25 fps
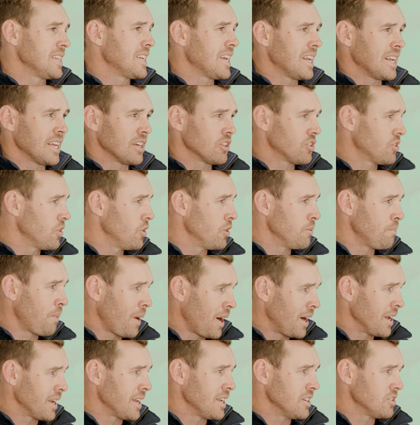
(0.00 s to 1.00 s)
getting a third
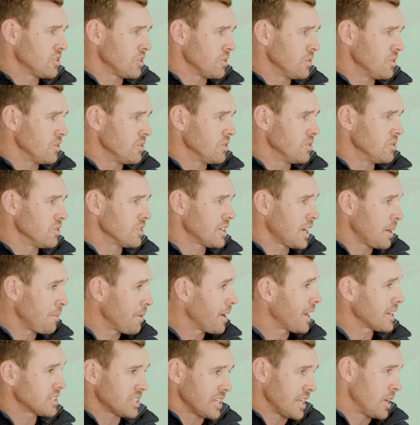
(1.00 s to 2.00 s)
party to come
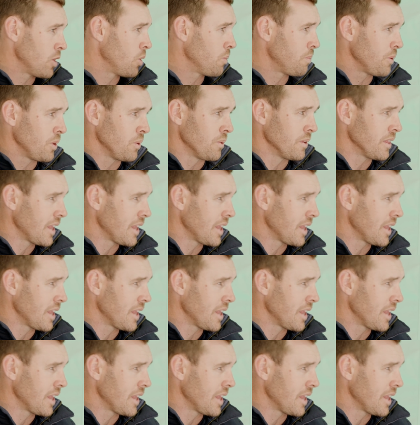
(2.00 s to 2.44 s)
and actually help you,